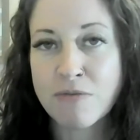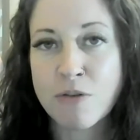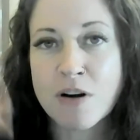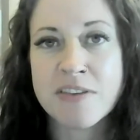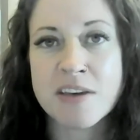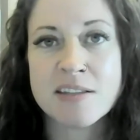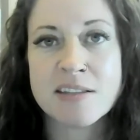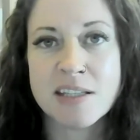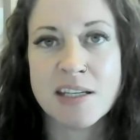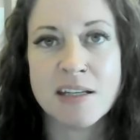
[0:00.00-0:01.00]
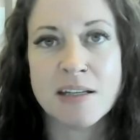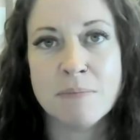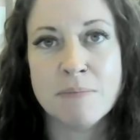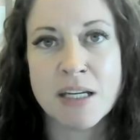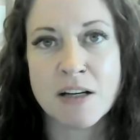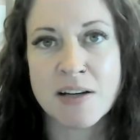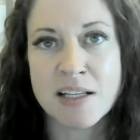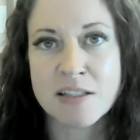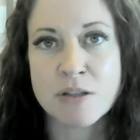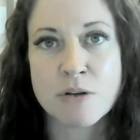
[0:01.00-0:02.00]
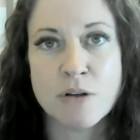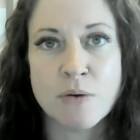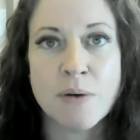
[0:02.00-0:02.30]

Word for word: So the fourth Essene mirror is